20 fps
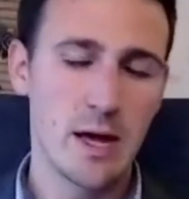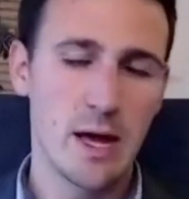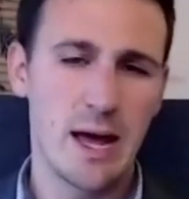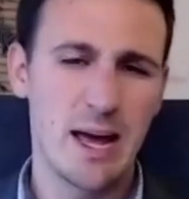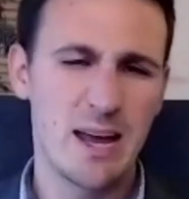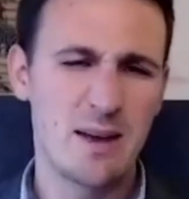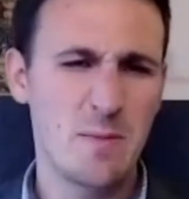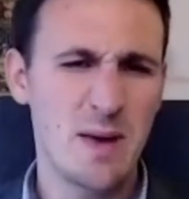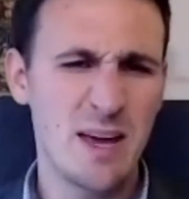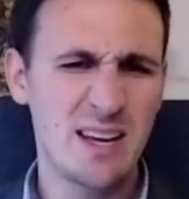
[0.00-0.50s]

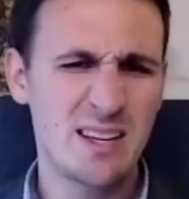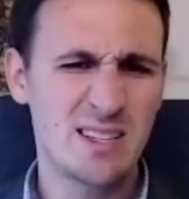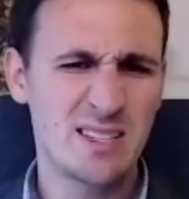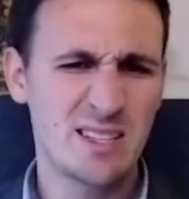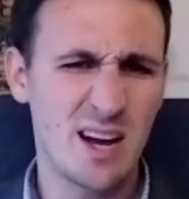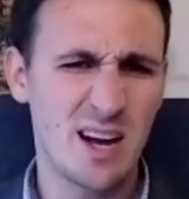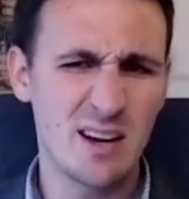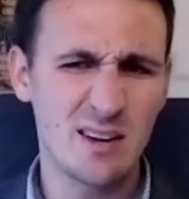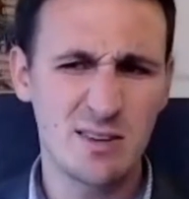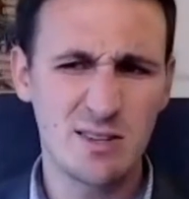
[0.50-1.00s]
it makes
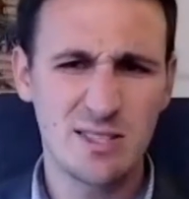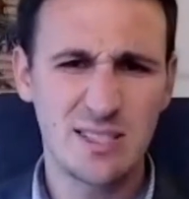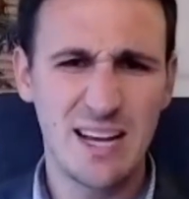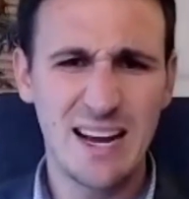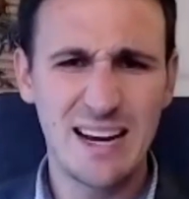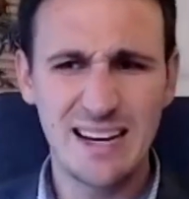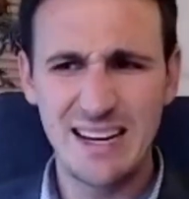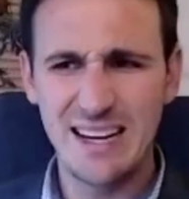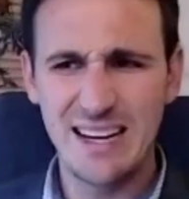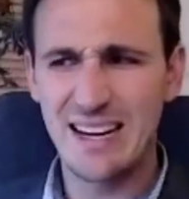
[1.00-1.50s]

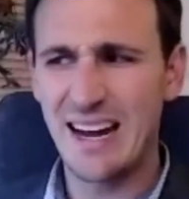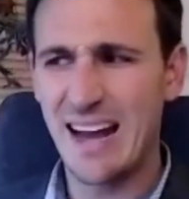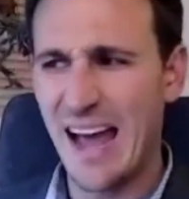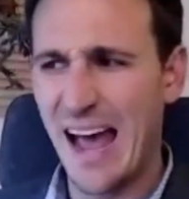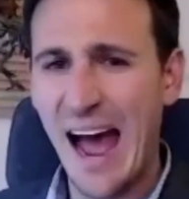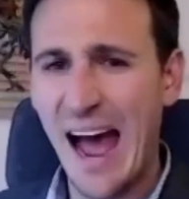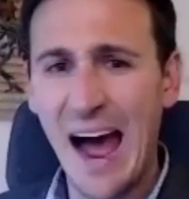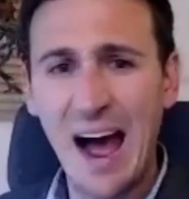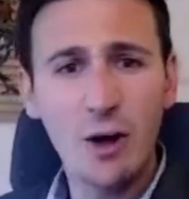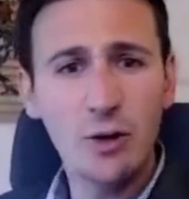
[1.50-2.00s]
understanding
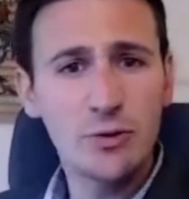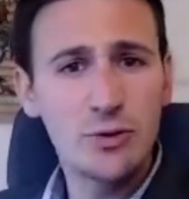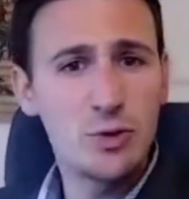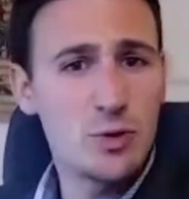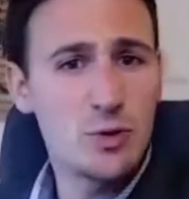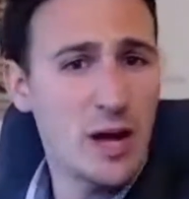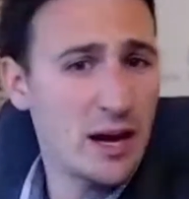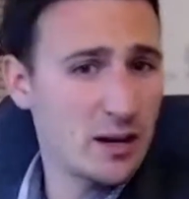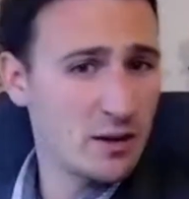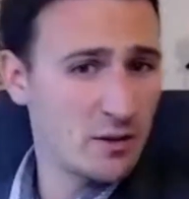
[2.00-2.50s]
how to
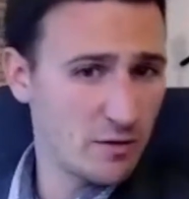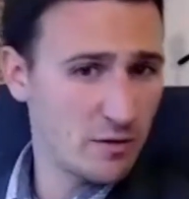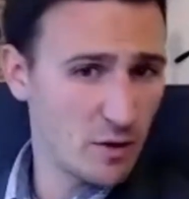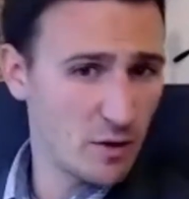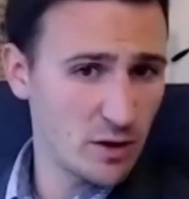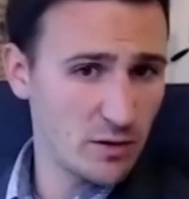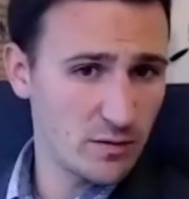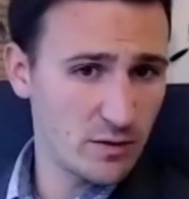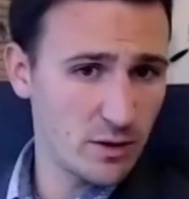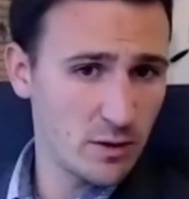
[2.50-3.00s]
get in
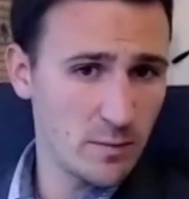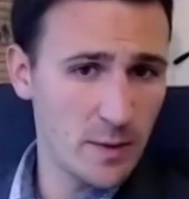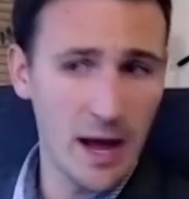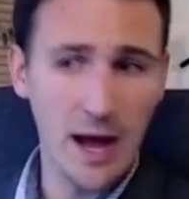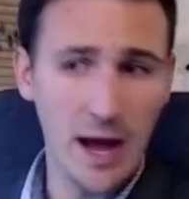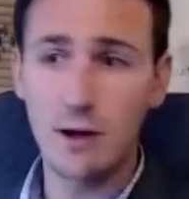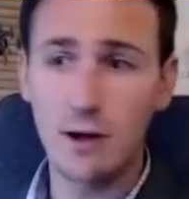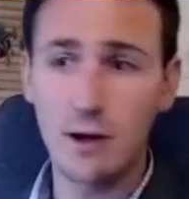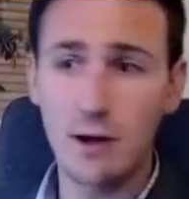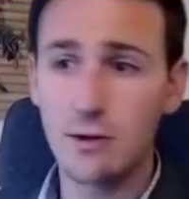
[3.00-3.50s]
front of them,
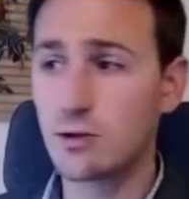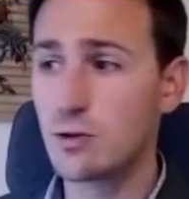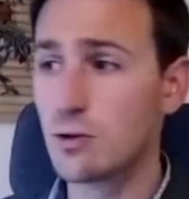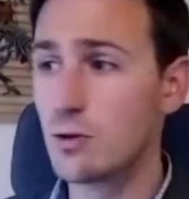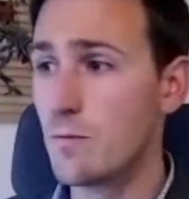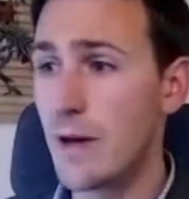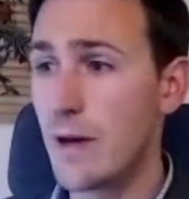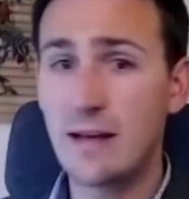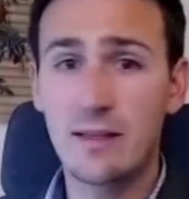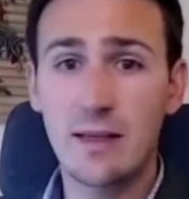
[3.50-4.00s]
how to
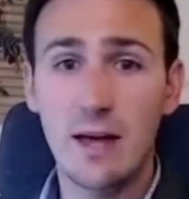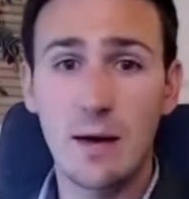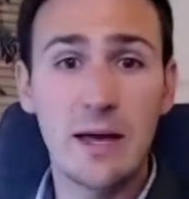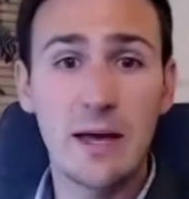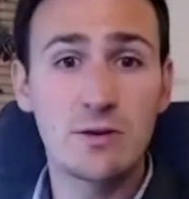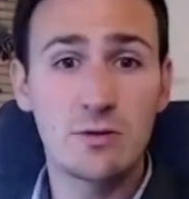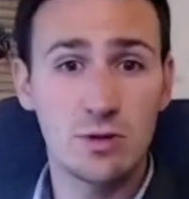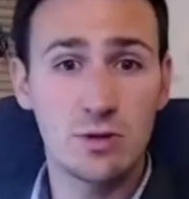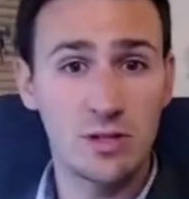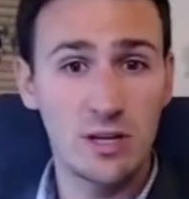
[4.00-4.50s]
make them
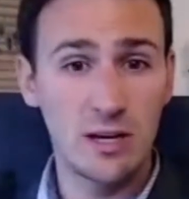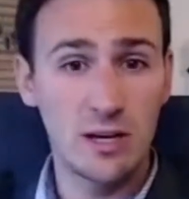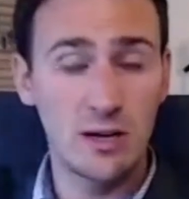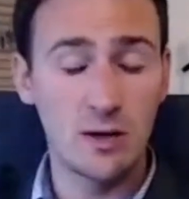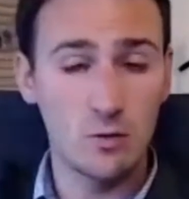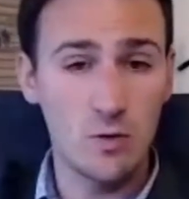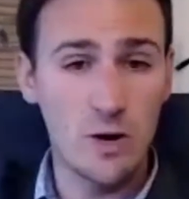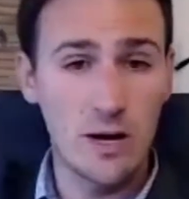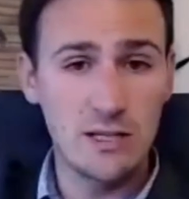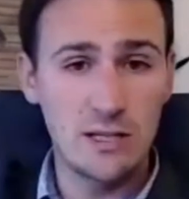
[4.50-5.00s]
interested
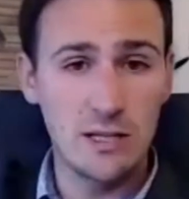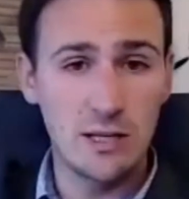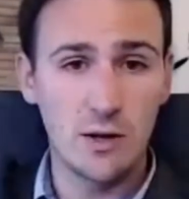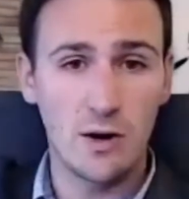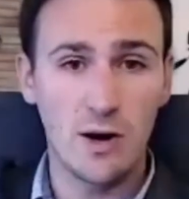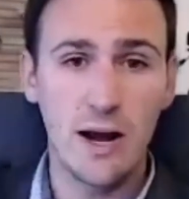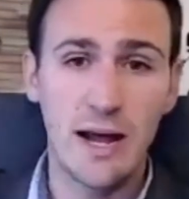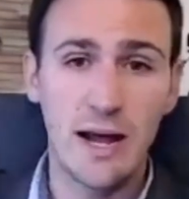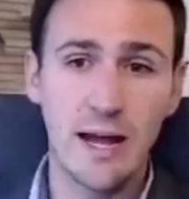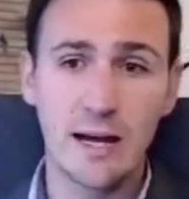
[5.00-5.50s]
in raising
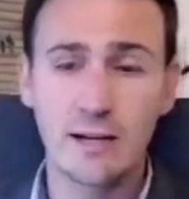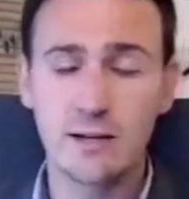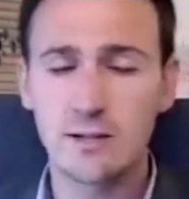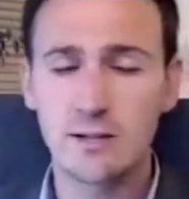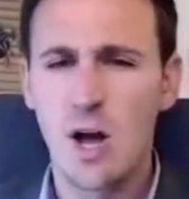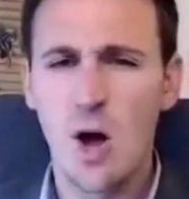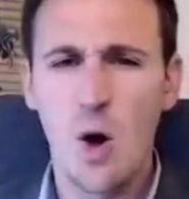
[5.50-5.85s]
their hands,